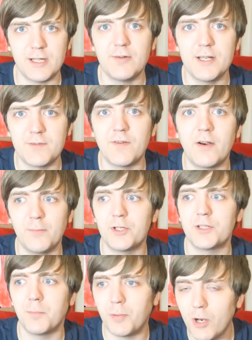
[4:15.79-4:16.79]
there is very
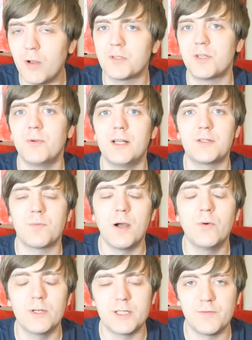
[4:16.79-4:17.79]
much a plot to it as
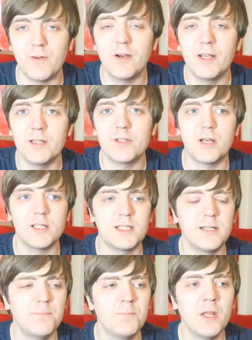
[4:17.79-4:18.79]
well, which is very
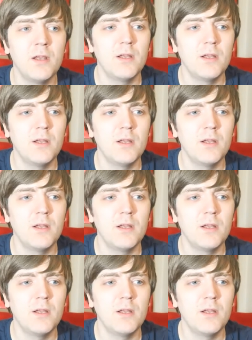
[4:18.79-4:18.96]
interesting.